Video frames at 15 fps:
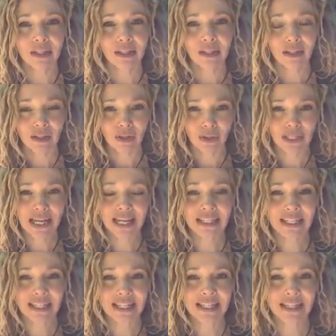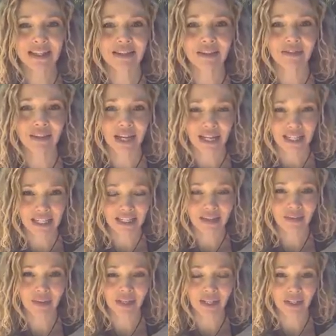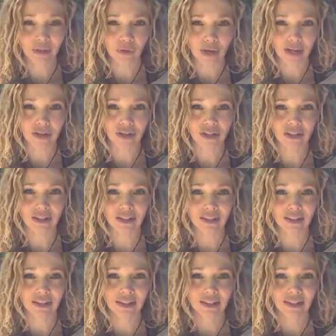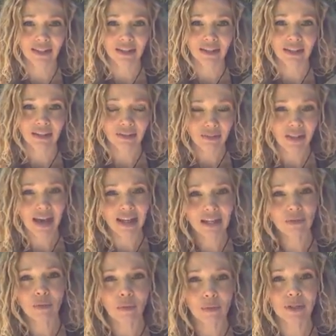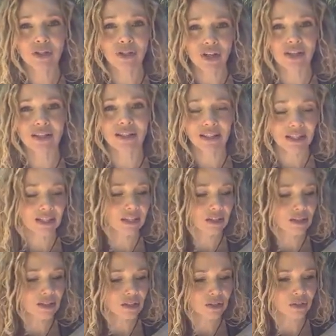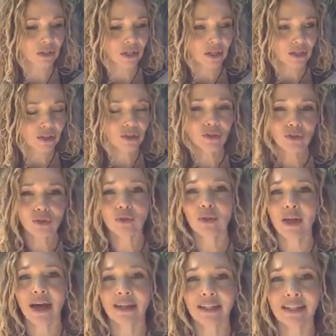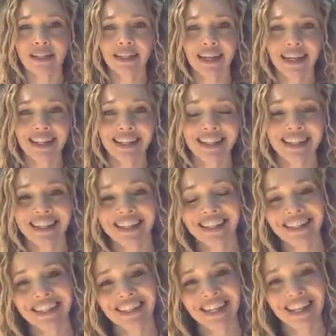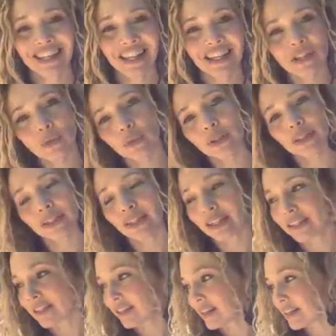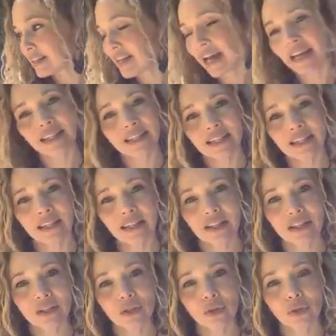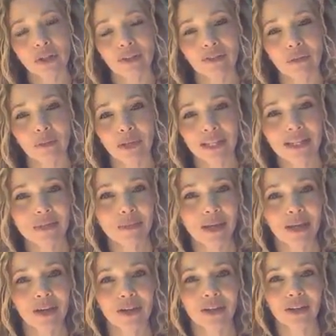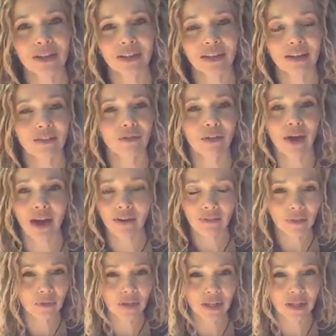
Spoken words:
your tendencies of negativity and aggression, if that's what we just did, is to do that. And that's where it ties into the story of the peacemaker. And if you haven't read